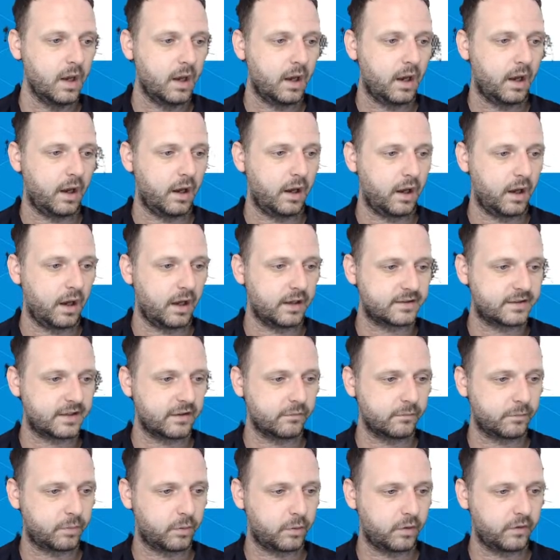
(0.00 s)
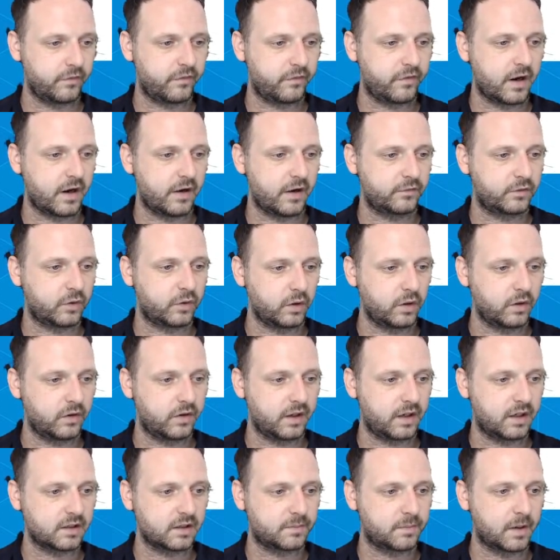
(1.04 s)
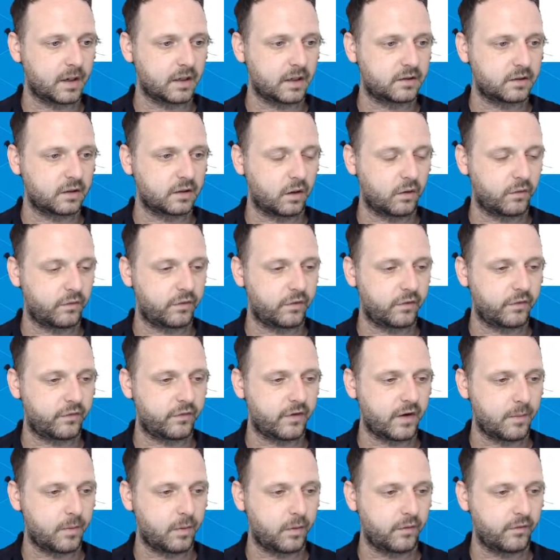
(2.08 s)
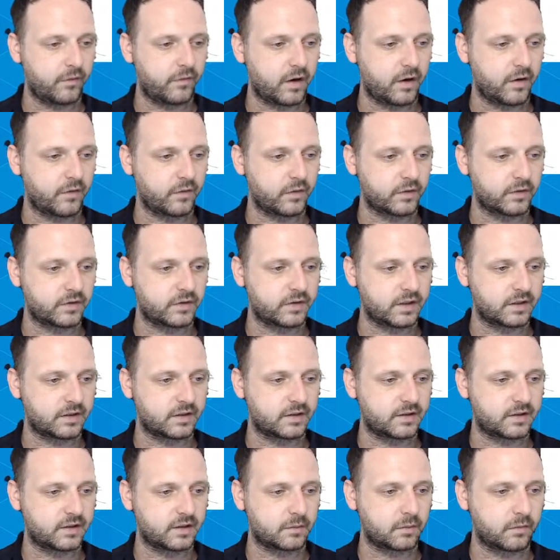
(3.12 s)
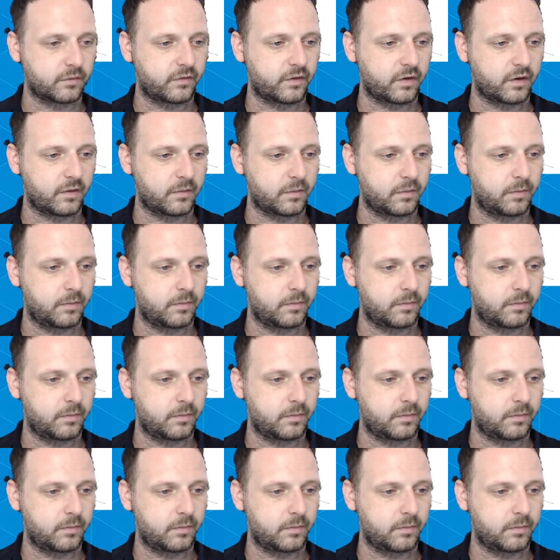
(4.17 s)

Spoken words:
At 7.5, don't you think it's better to go for a 5.5 or 6 or 6.5